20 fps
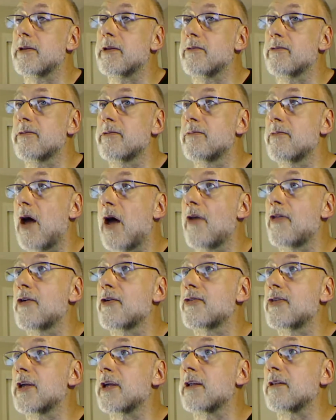the
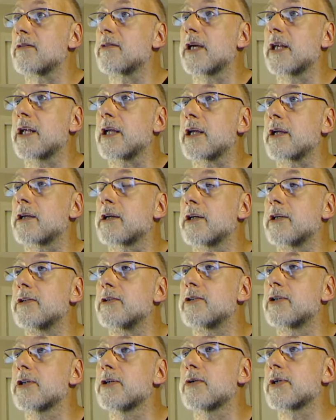other thing that it
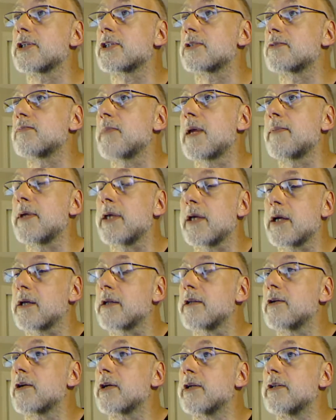could do is
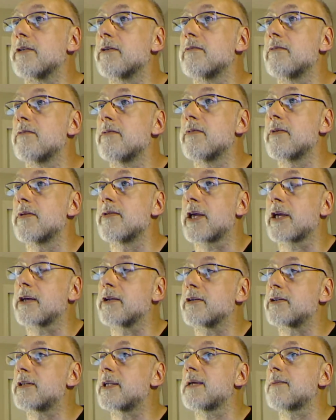maybe
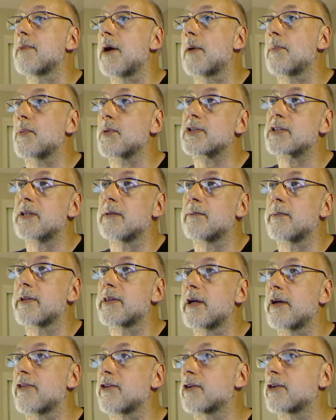they could team up with some
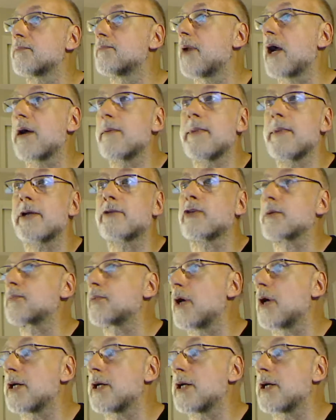of the other biometric